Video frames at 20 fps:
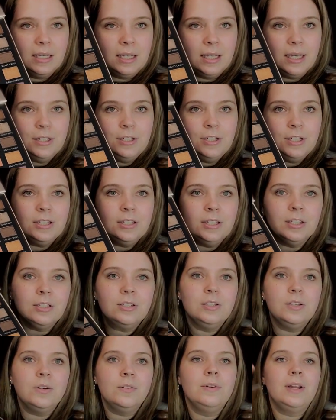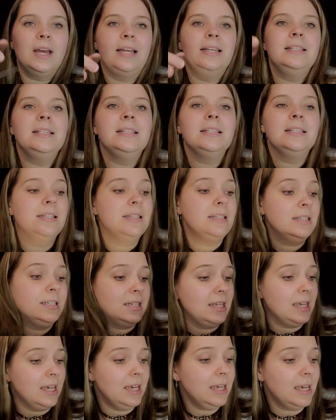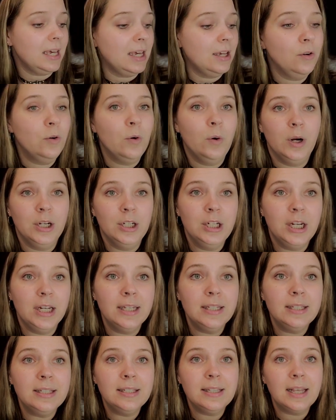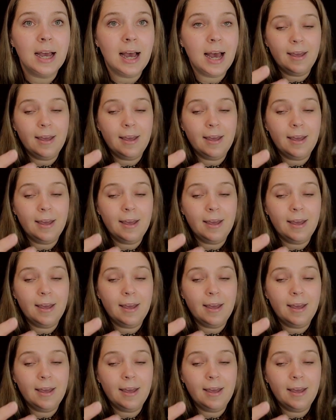It just looks so nice and sleek and gorgeous.